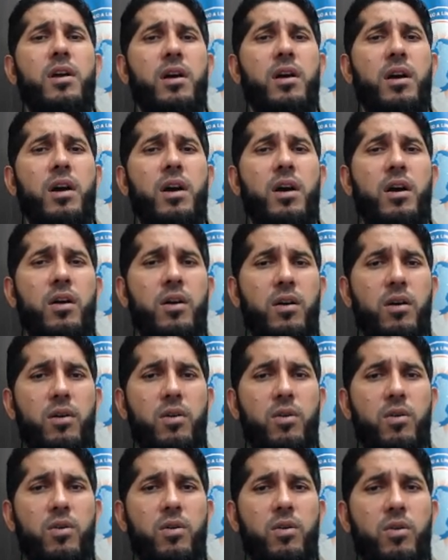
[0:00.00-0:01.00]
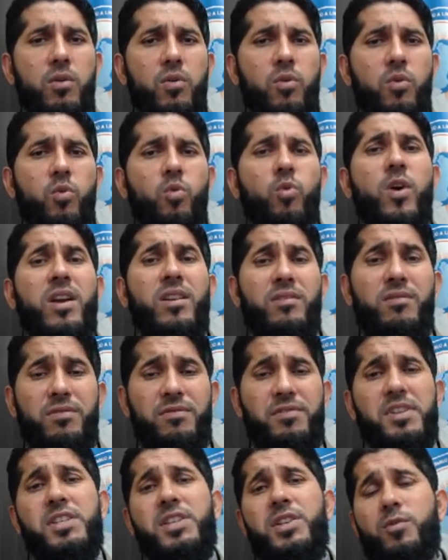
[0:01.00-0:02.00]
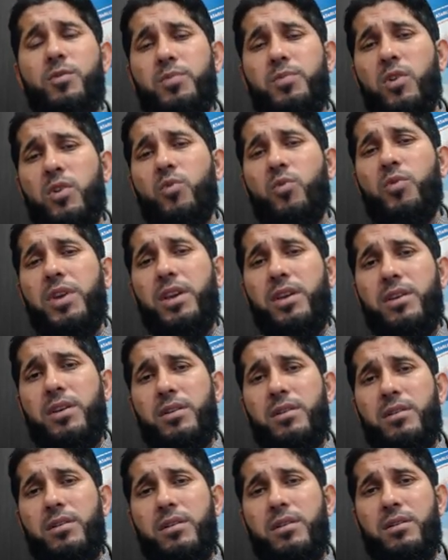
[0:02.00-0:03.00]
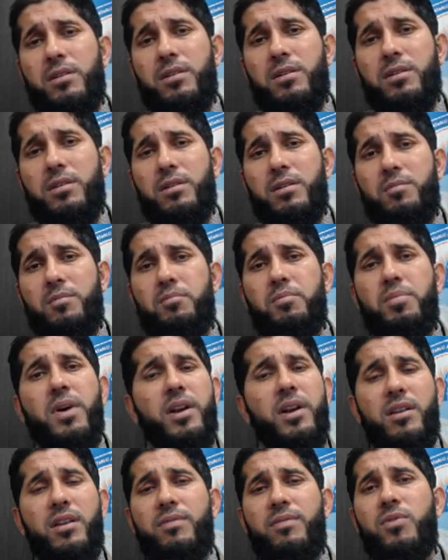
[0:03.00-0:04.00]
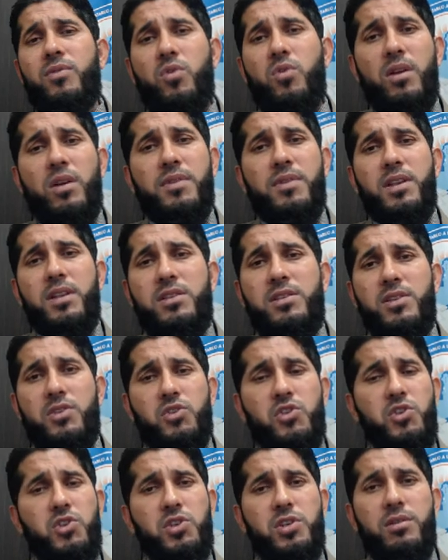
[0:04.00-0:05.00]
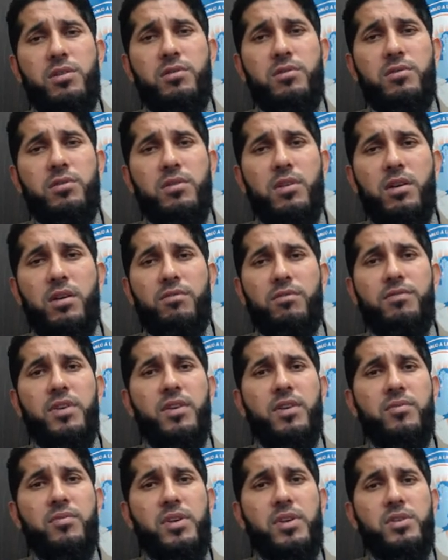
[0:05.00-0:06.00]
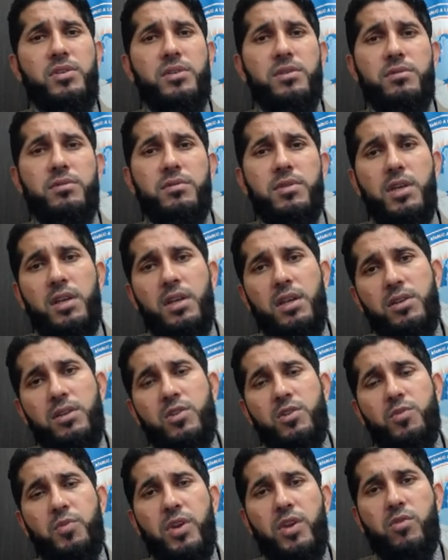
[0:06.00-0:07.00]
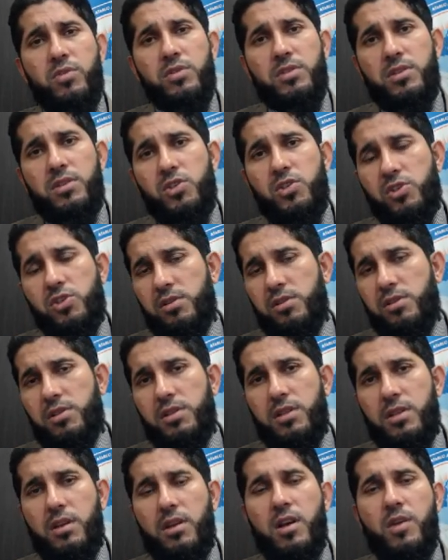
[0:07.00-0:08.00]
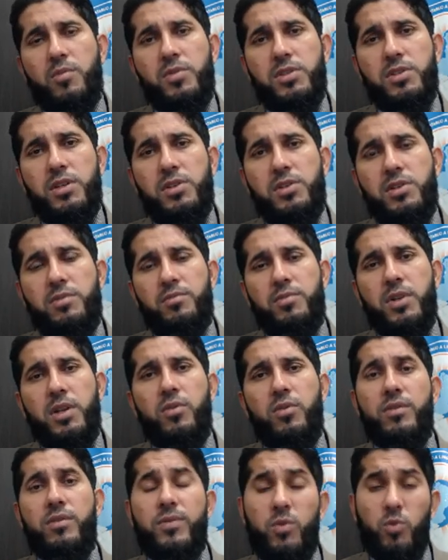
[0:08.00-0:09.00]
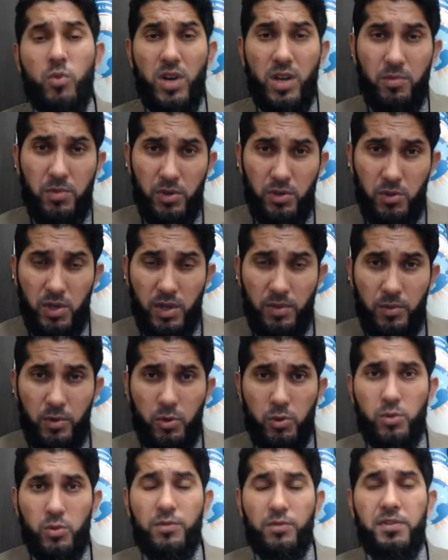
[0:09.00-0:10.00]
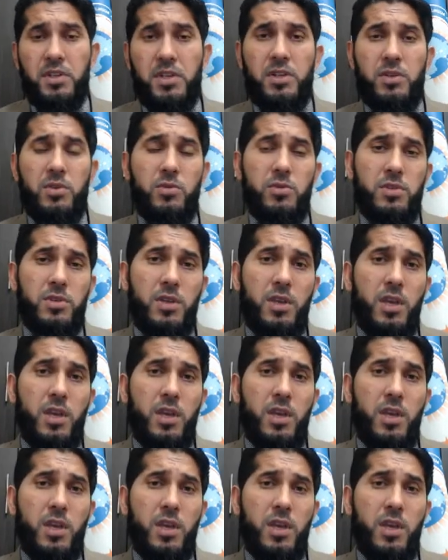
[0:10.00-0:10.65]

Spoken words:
1 video per week. But if you have any suggestion, feel free to make your suggestions in the comment section below. If you want me to upload 2 videos,